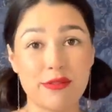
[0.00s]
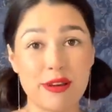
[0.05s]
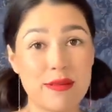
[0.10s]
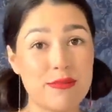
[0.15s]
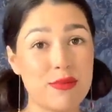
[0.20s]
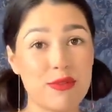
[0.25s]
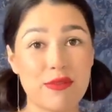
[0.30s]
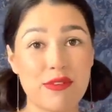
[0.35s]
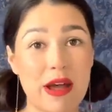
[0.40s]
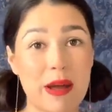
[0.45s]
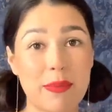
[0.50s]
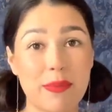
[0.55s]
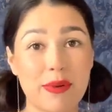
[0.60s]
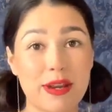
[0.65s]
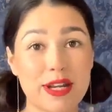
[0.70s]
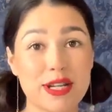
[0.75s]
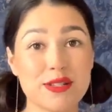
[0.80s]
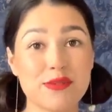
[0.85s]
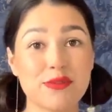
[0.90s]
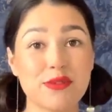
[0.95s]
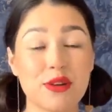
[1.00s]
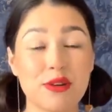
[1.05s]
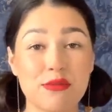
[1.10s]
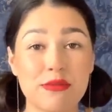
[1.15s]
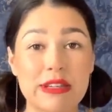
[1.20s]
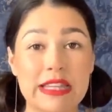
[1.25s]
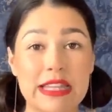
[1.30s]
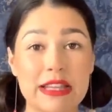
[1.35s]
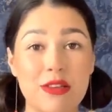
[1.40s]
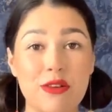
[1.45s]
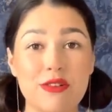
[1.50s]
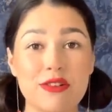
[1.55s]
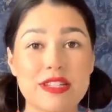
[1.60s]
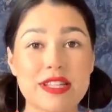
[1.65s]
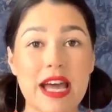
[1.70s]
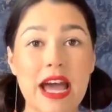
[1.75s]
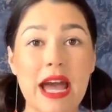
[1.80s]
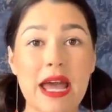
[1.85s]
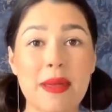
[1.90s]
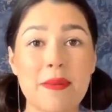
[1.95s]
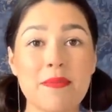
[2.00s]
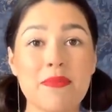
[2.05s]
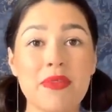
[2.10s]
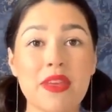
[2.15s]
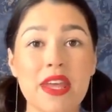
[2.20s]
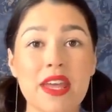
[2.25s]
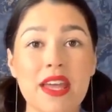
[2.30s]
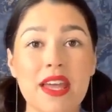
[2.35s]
Rainbow Fabrics for a really long time.